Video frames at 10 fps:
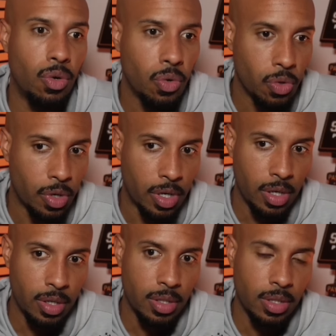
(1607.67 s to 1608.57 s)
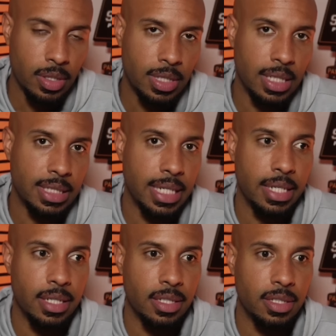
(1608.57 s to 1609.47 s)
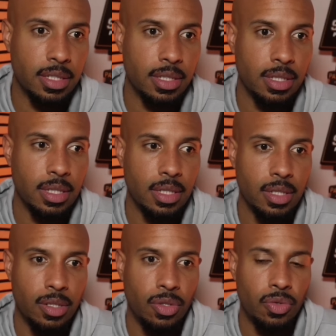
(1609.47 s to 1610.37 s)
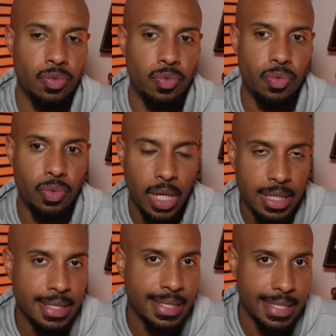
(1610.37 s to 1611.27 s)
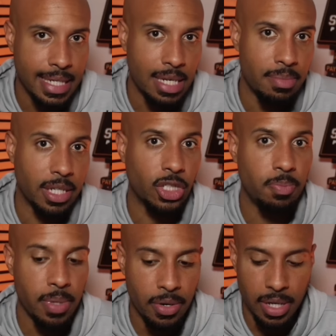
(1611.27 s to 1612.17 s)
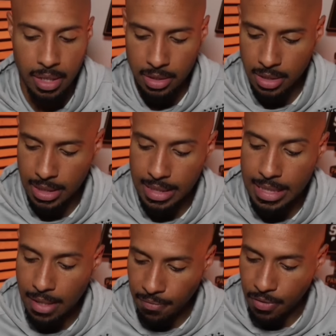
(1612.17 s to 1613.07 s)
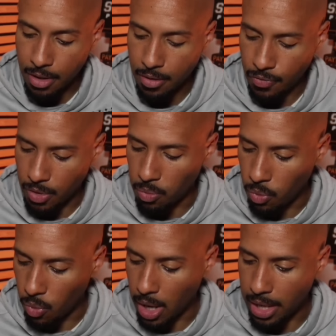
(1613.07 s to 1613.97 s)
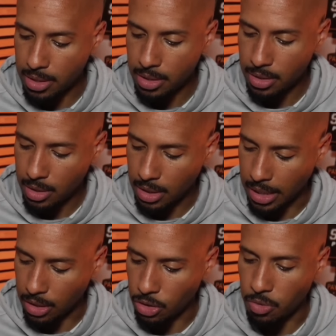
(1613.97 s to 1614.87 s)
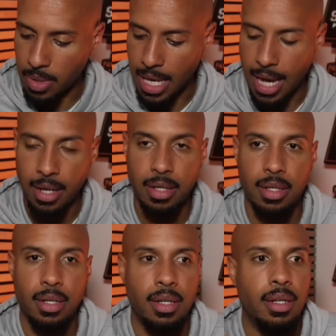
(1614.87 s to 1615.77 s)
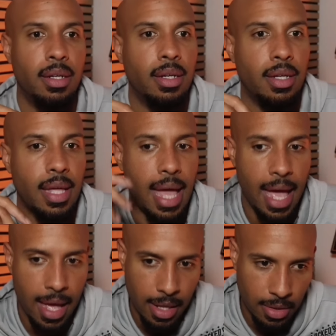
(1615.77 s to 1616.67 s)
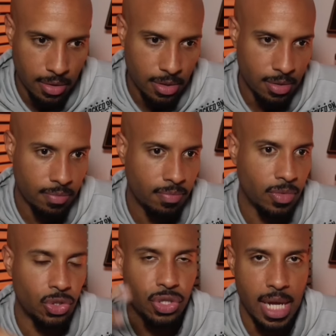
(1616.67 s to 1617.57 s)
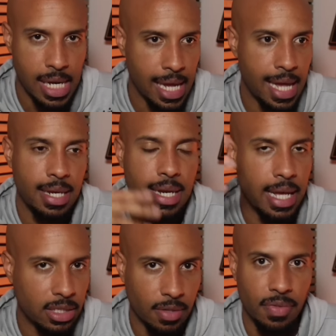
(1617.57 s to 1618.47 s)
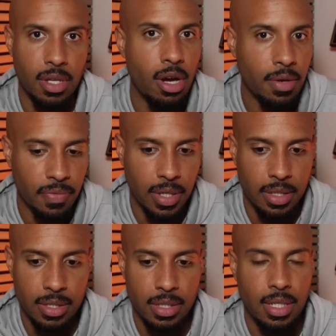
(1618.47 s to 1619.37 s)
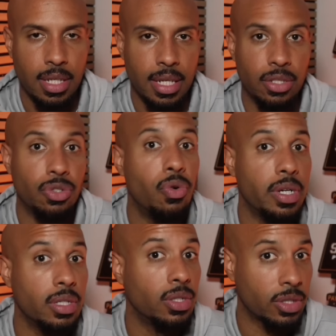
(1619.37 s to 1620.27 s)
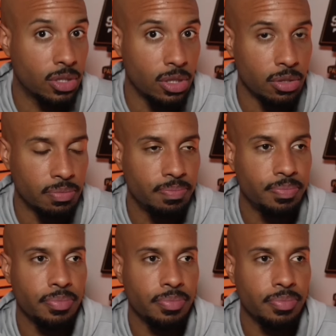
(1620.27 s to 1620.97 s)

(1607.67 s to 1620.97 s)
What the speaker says: Or does his run scheme experience differ from what Klint Kubiak and the Shanahan-ness of the offense is going to look to do?